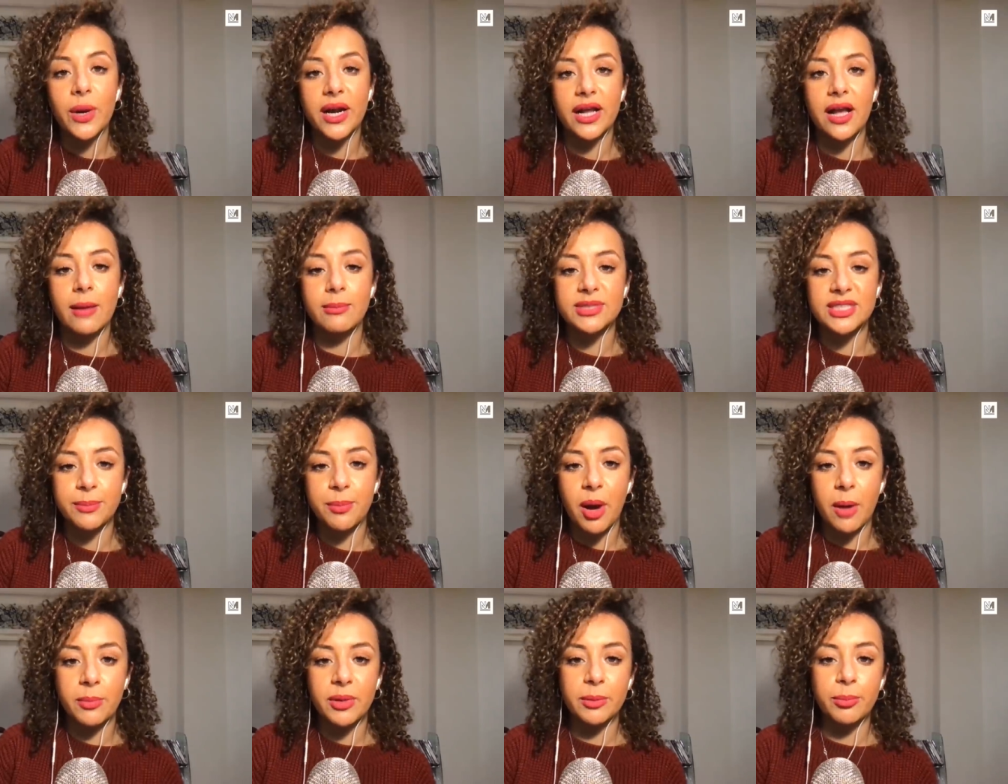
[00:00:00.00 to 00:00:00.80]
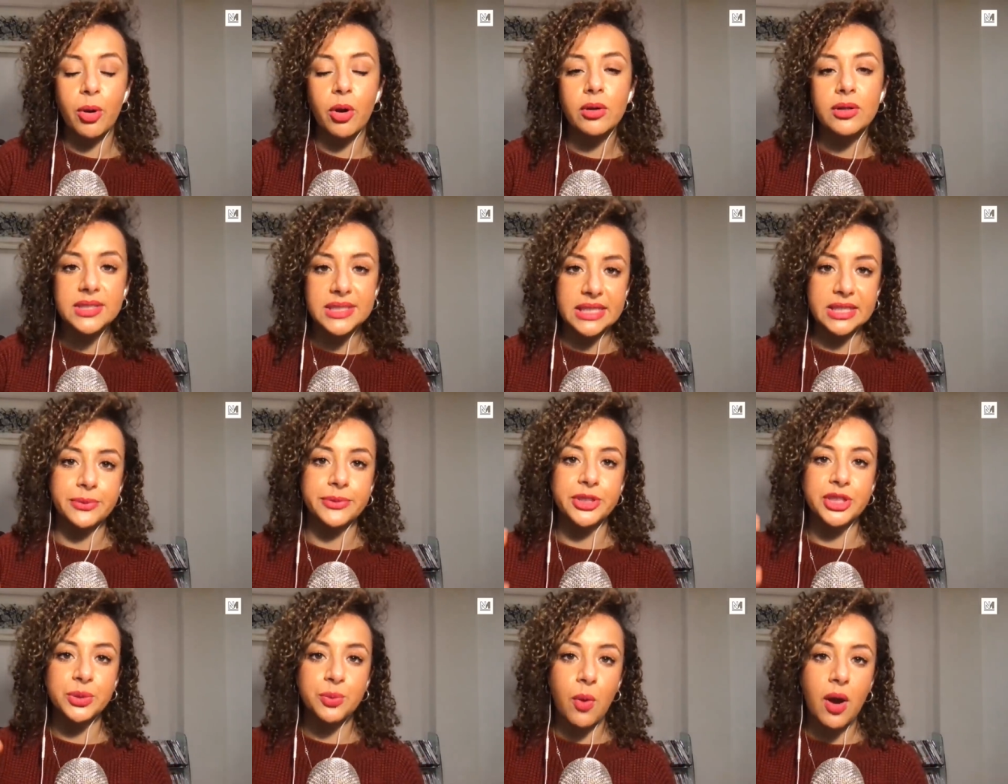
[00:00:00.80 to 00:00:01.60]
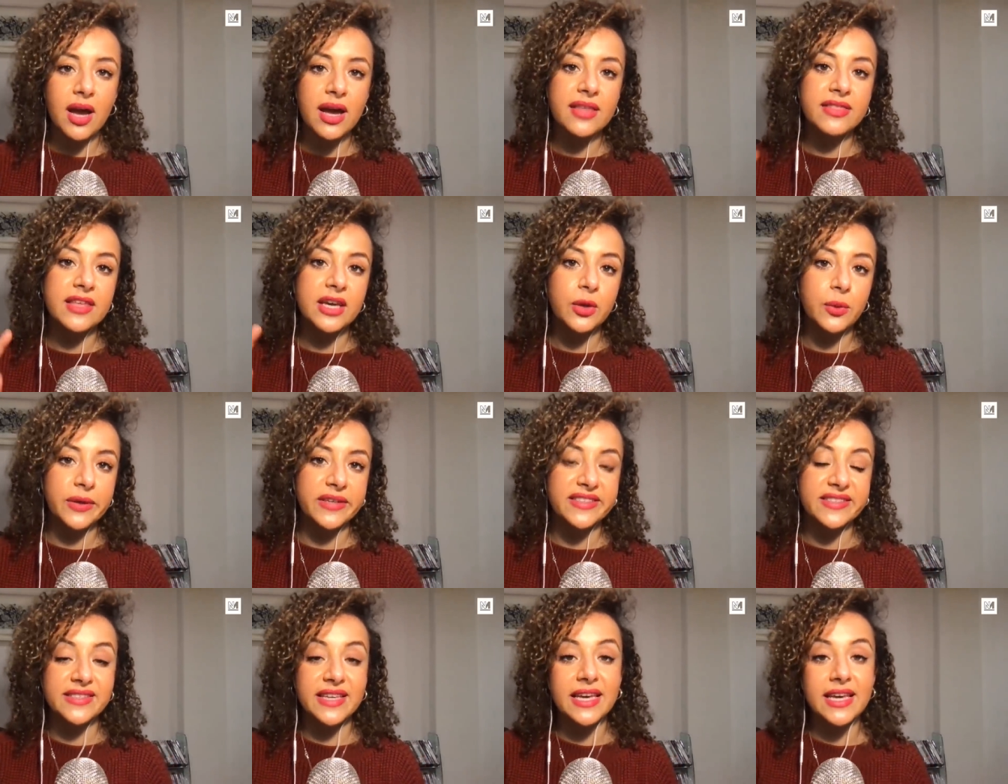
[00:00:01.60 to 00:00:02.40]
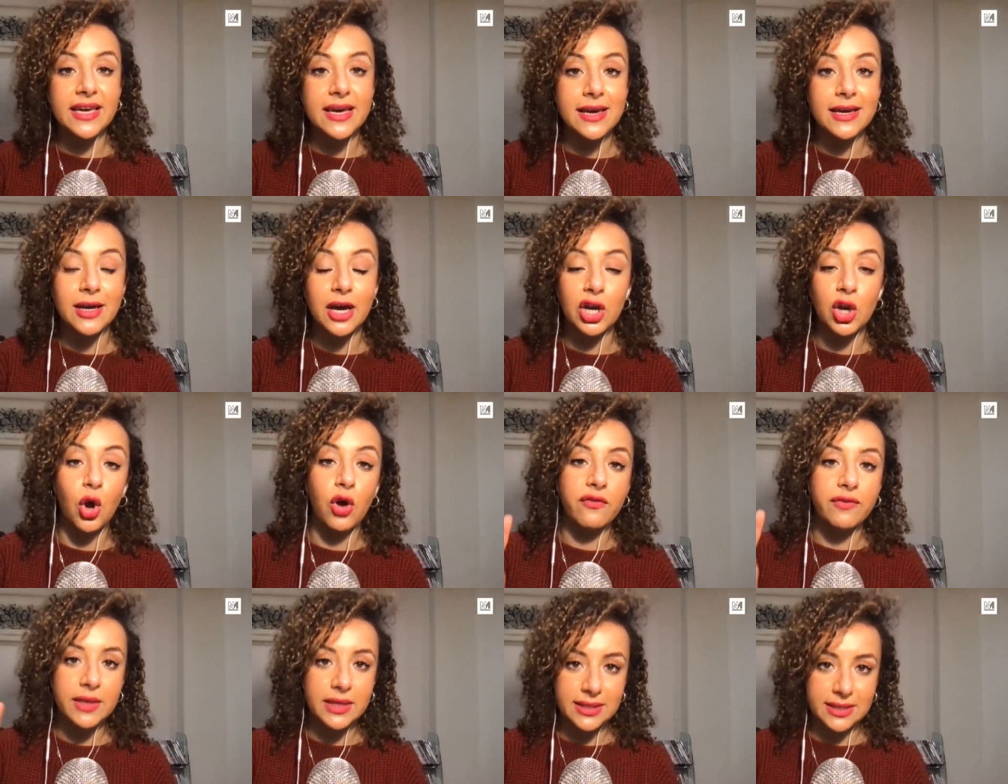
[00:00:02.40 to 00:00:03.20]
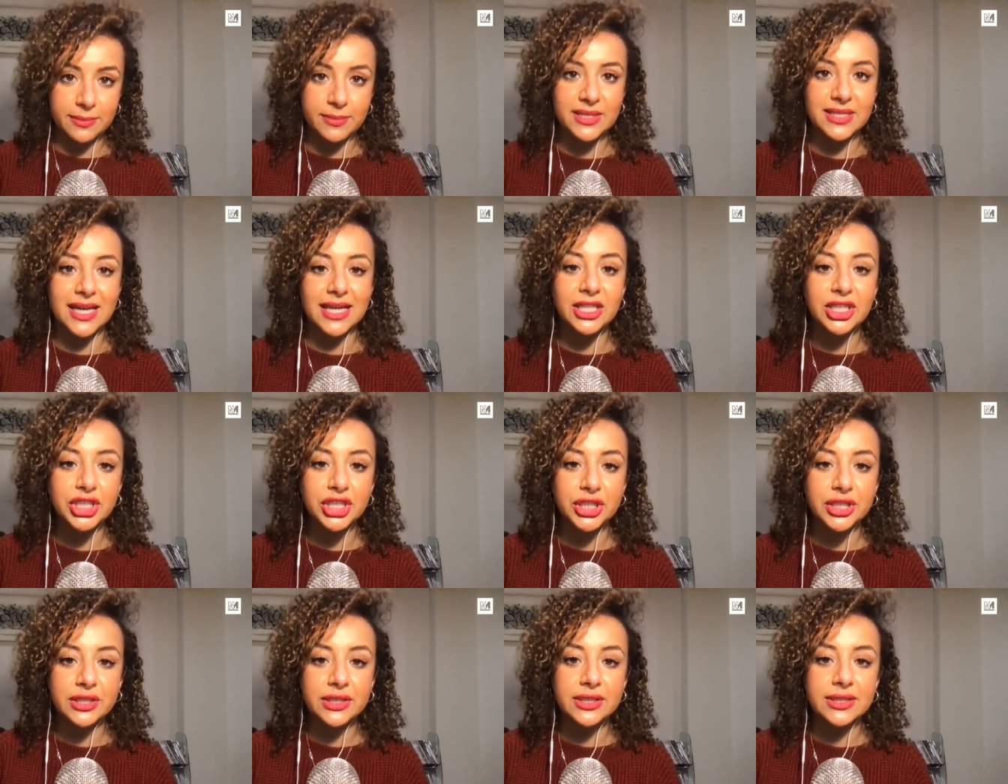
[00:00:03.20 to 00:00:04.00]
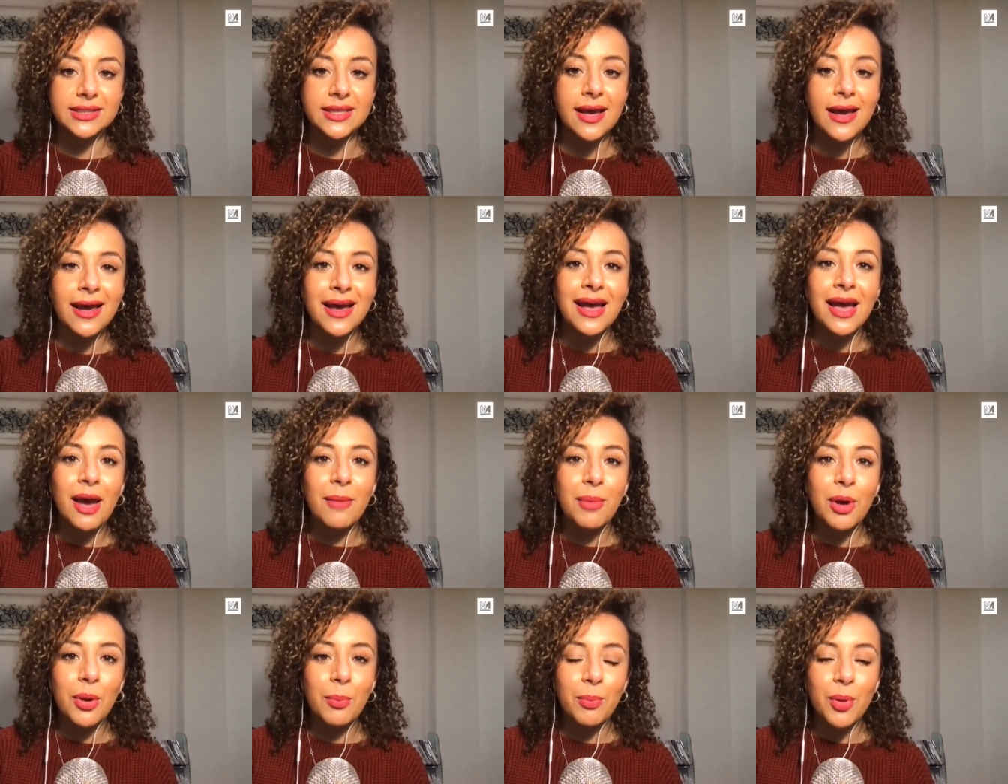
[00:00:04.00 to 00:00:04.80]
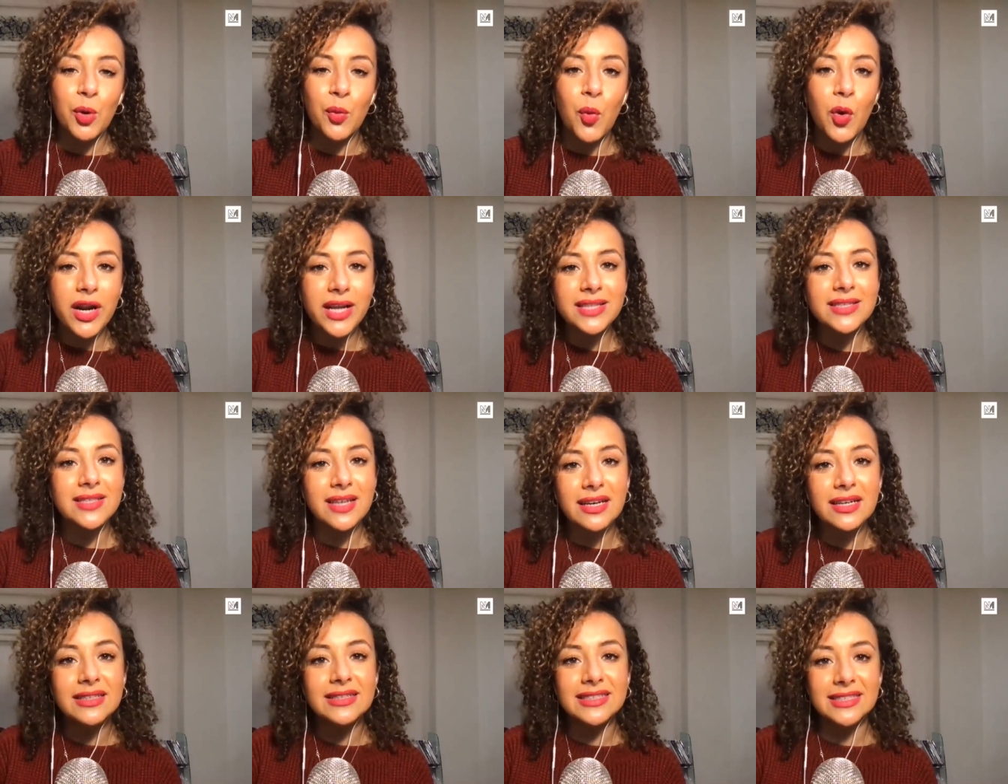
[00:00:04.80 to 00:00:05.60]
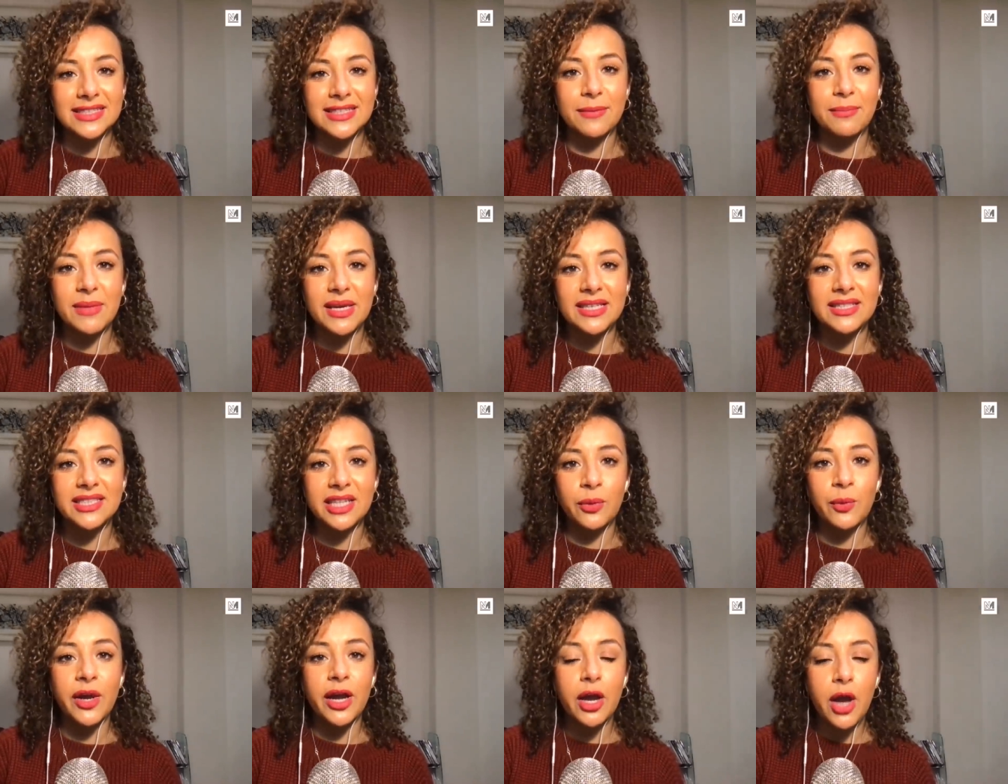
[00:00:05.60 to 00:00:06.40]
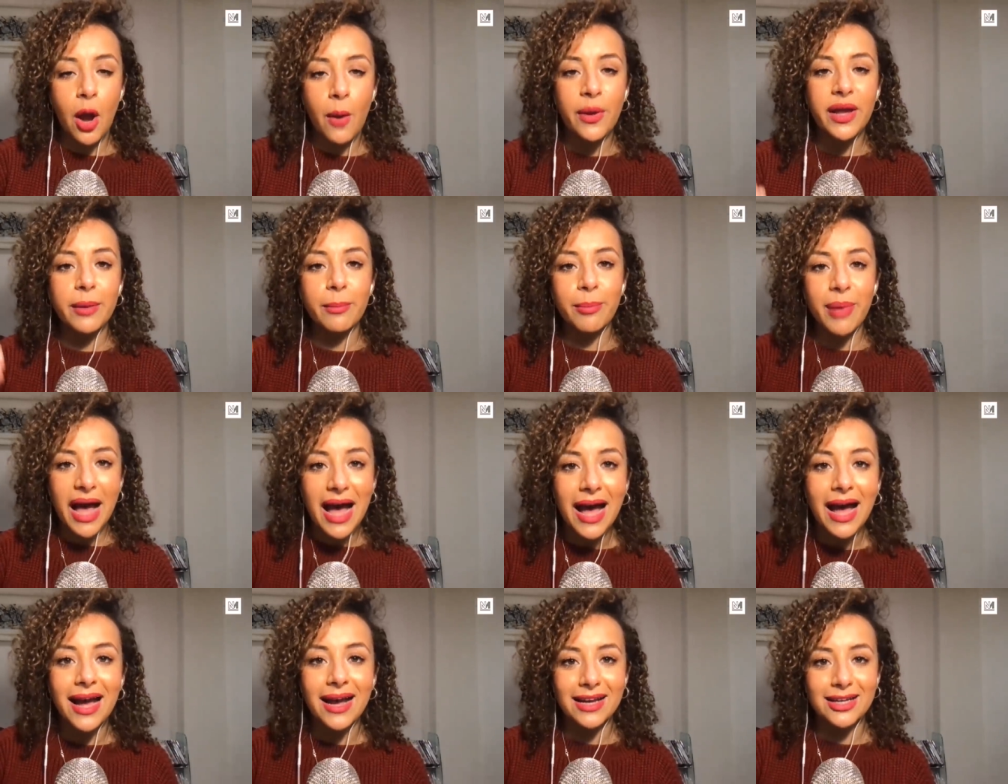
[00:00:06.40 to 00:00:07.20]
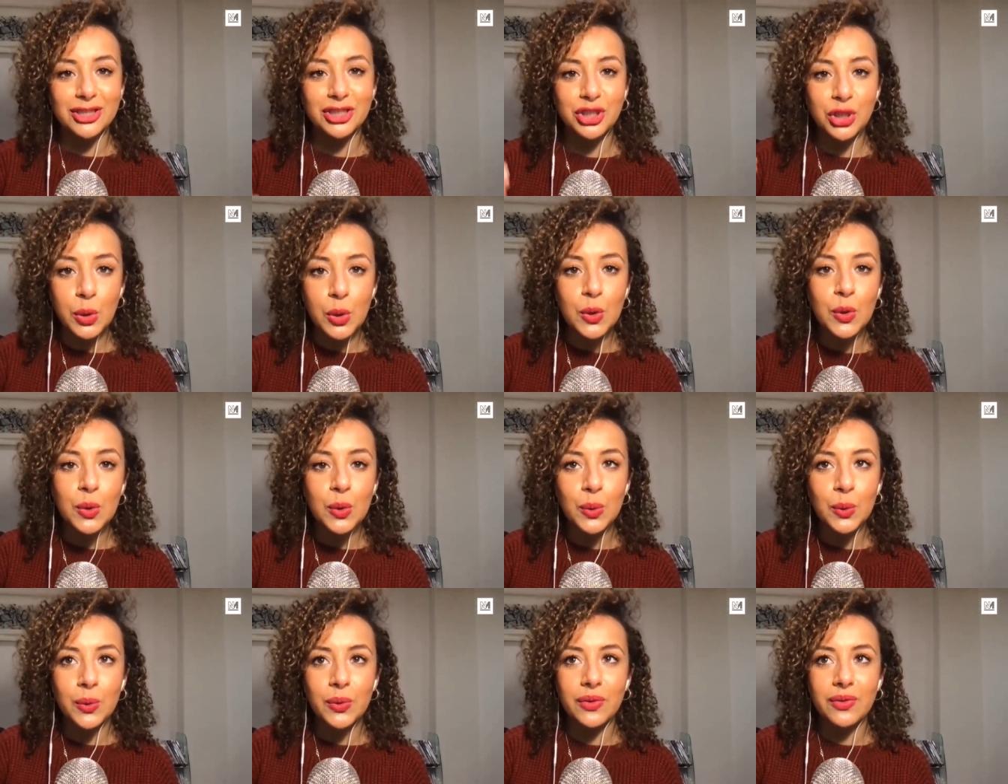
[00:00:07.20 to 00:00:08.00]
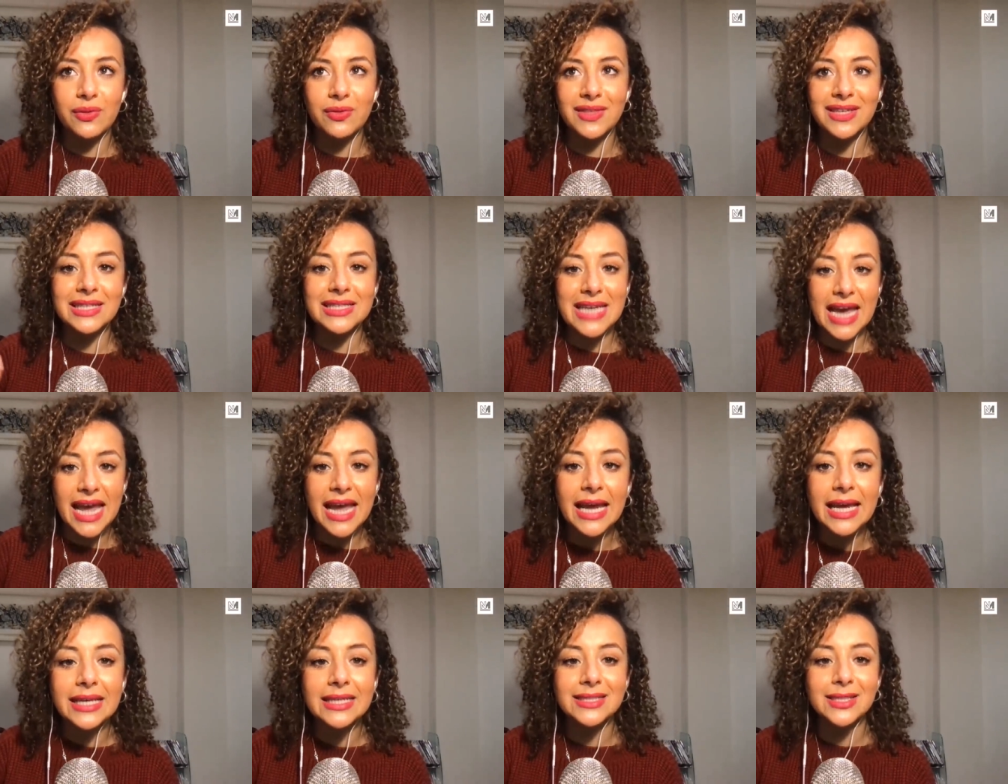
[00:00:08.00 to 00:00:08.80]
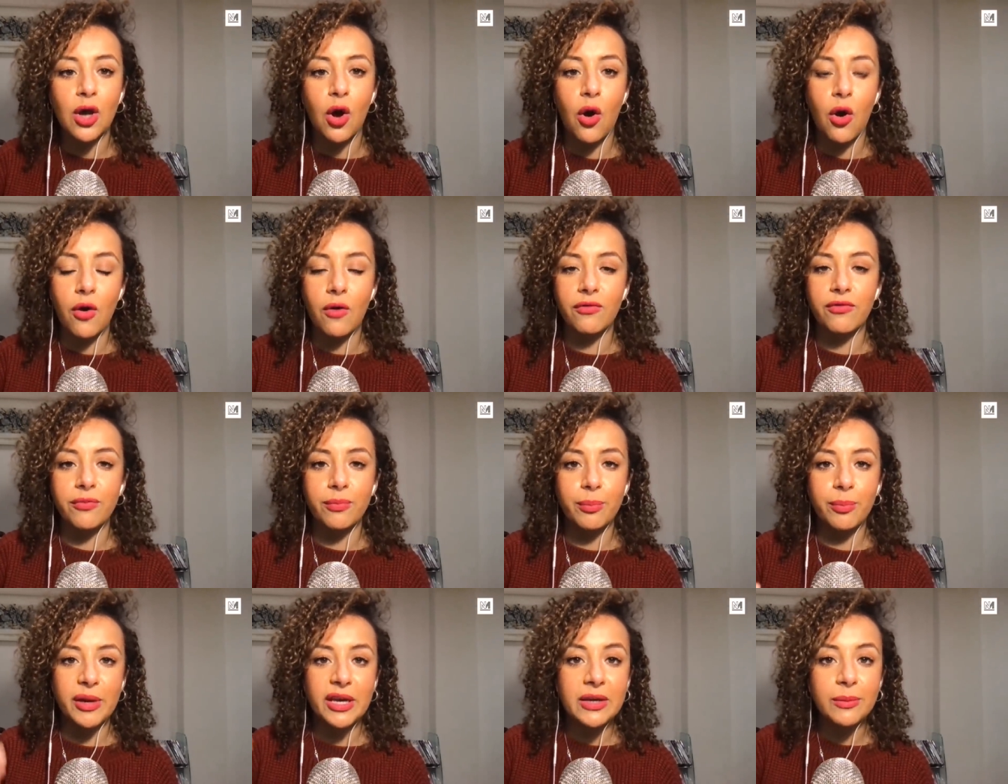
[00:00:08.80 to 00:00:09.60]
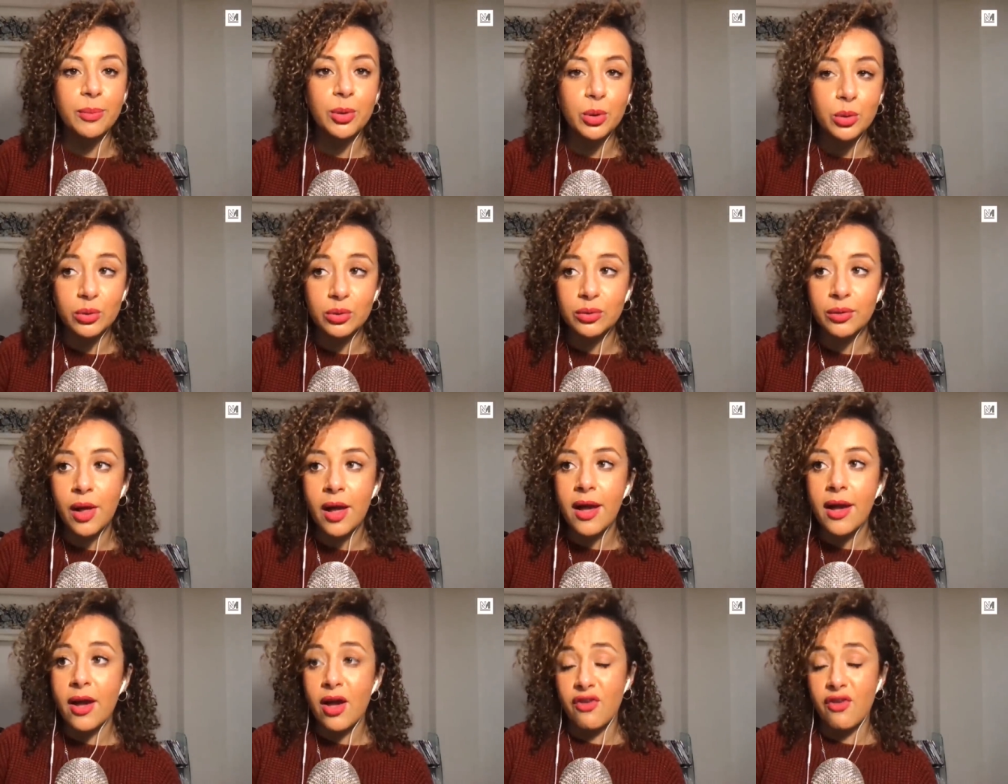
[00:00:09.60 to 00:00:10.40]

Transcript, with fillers: when it comes to public politics, which is why I think we're seeing a lot of these abstentions. But but what it does is it means that we're going back to the days of people